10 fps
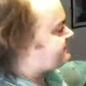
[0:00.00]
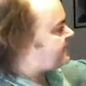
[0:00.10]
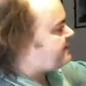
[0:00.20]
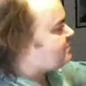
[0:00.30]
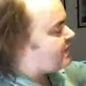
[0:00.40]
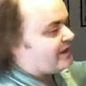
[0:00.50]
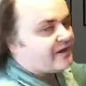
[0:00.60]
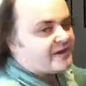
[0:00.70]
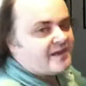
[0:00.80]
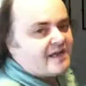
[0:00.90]
a
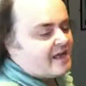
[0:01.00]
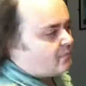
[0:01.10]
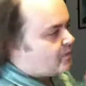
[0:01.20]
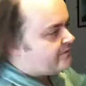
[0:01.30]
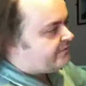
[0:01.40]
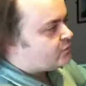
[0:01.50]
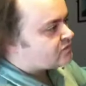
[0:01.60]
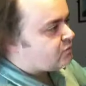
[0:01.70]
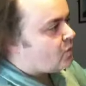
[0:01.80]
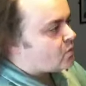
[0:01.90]
framework with
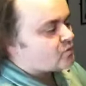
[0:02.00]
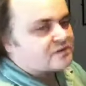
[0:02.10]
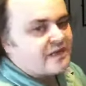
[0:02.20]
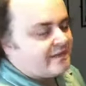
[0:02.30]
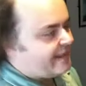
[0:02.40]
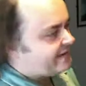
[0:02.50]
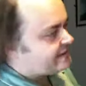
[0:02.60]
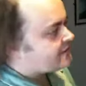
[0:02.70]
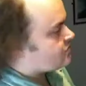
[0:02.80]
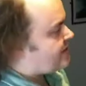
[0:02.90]
false walls. Now
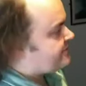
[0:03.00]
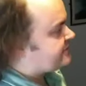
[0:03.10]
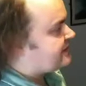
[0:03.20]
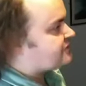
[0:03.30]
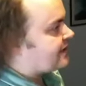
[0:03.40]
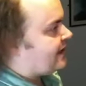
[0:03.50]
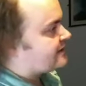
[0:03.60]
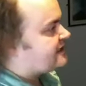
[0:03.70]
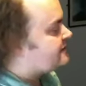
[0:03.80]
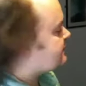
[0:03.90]
this is great for digital
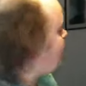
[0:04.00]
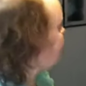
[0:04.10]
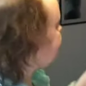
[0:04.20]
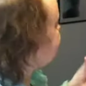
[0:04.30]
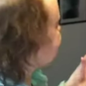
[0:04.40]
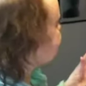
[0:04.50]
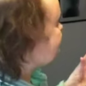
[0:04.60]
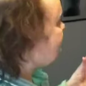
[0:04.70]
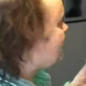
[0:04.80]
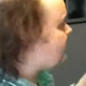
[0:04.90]
artists because a lot of the things
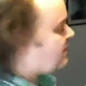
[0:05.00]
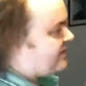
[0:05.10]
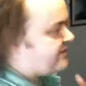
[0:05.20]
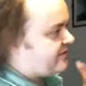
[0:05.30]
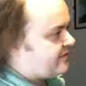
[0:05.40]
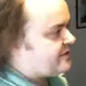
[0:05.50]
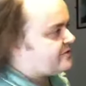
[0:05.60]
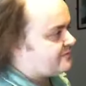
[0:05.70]
that we work with use